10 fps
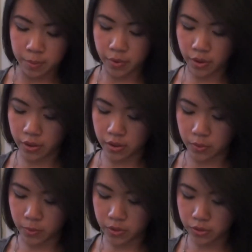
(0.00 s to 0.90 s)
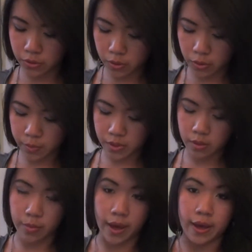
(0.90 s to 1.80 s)
But once you open
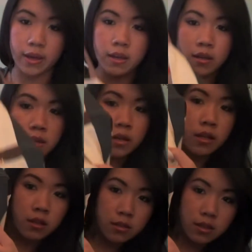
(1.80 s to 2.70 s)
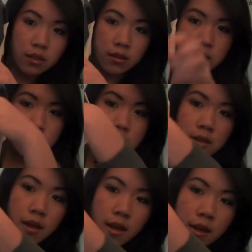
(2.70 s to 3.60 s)
the bag, it looks like
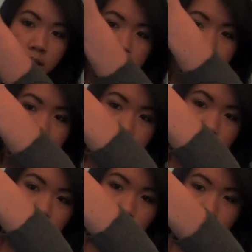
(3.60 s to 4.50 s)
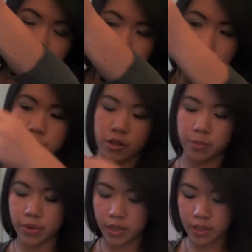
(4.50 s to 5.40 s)
this. And it has this orange
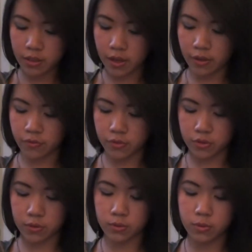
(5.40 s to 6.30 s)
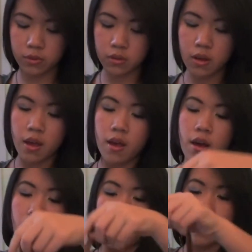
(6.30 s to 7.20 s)
stripe right here. And for school,
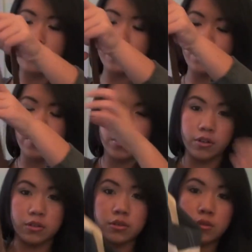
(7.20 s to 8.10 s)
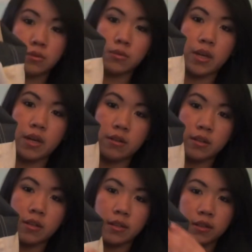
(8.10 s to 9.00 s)
I prefer to carry
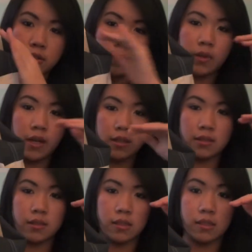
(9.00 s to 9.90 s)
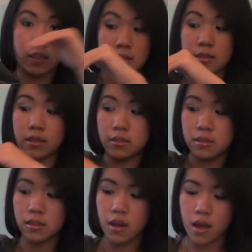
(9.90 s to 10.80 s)
it like this where it has it
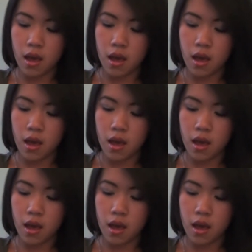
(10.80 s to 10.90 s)
indented.